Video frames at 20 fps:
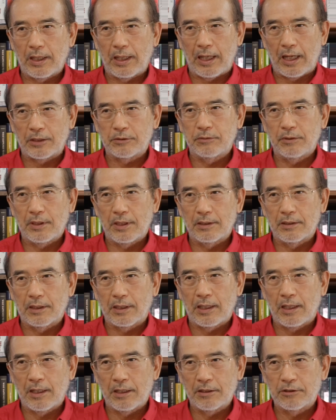actually, the
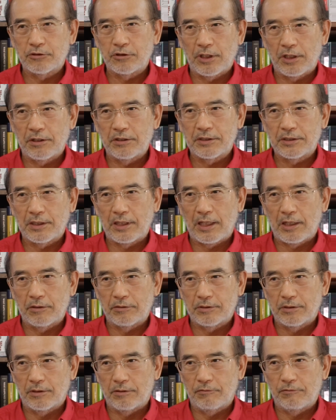kind of Chinese
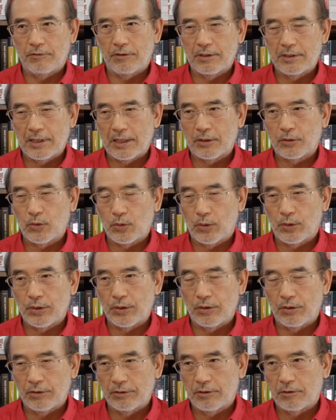character for that
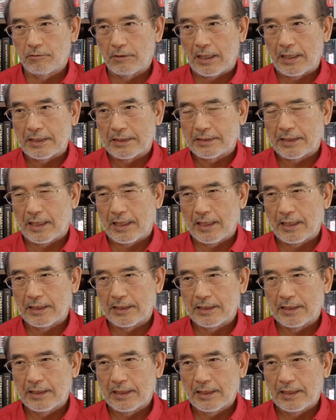Korea on the right
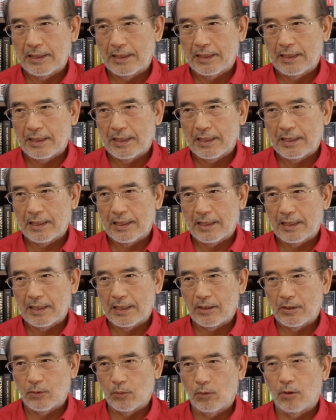side
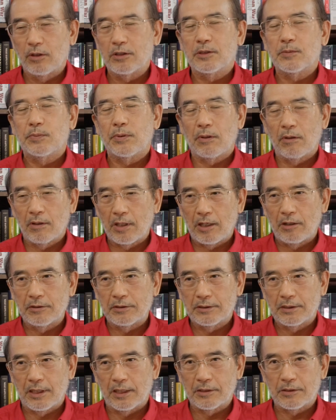was
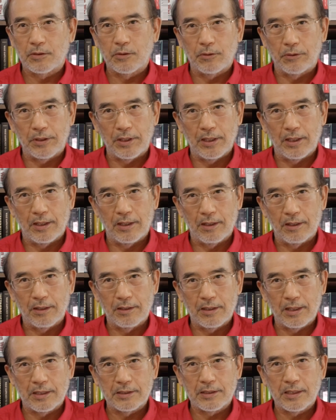pronounced as Korea.
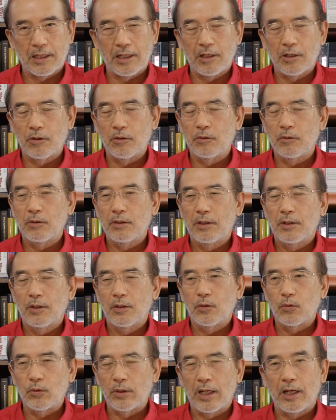That's how
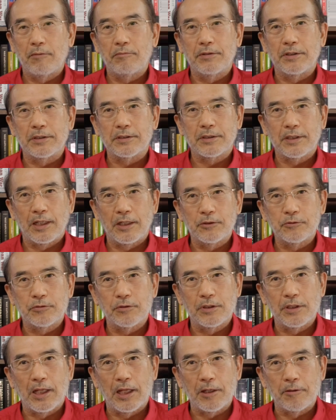we have this
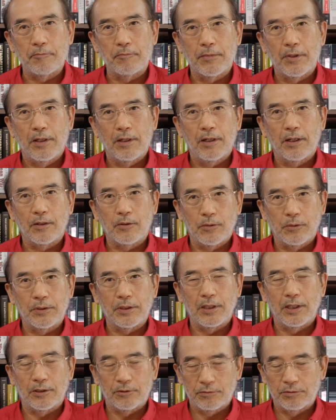country name
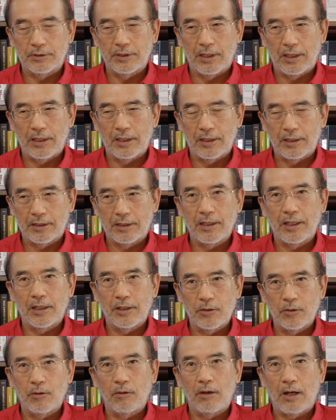Korea today,
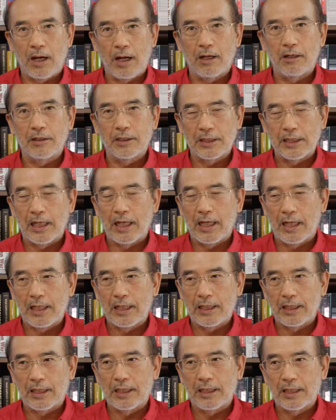
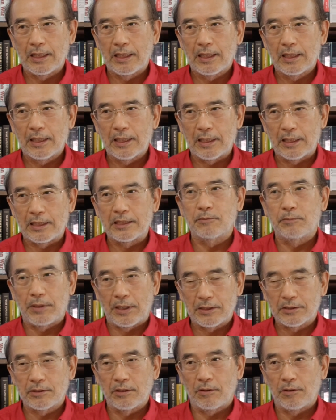Korea, is
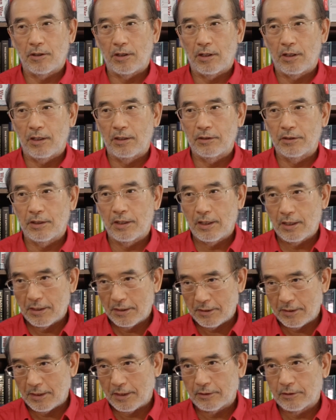based on
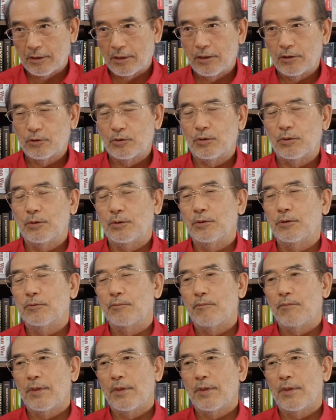that two